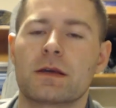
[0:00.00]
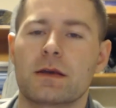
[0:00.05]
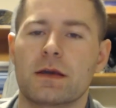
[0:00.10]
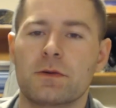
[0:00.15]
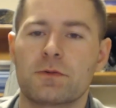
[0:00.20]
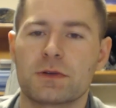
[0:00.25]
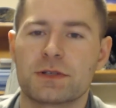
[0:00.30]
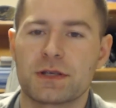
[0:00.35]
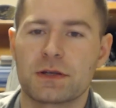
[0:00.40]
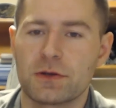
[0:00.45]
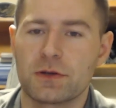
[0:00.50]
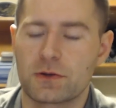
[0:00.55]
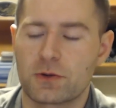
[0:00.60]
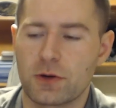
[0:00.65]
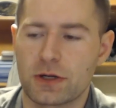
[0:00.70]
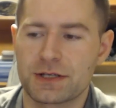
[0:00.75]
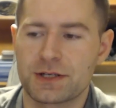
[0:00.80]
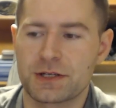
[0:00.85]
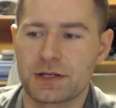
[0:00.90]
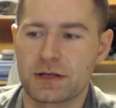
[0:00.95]
it was a good
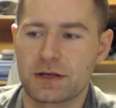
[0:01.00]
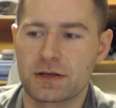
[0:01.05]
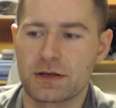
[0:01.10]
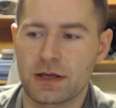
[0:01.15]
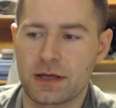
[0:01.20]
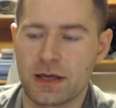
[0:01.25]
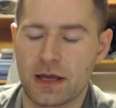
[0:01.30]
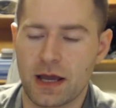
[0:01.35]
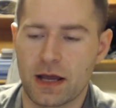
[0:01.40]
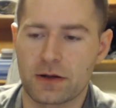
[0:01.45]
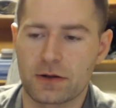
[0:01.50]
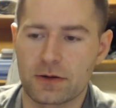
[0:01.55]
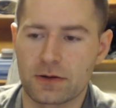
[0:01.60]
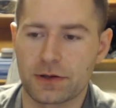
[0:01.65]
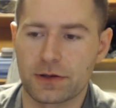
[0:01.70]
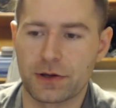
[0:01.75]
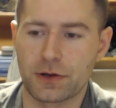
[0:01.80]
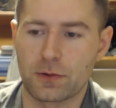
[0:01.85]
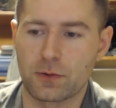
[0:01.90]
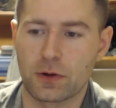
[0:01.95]
question he had
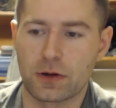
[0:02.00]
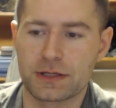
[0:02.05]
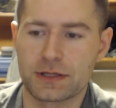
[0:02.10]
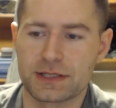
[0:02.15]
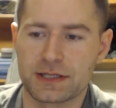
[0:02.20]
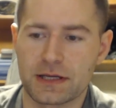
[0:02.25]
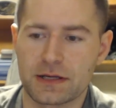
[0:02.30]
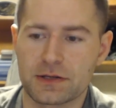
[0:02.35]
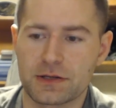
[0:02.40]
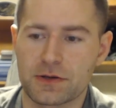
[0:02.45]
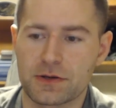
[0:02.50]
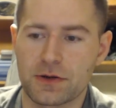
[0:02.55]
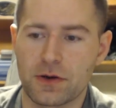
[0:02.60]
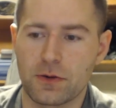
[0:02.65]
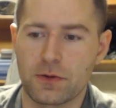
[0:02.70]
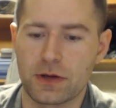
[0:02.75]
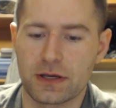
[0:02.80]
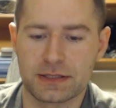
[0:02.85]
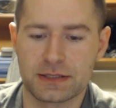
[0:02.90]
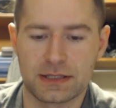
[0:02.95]
earlier where he said, you
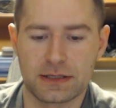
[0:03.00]
know,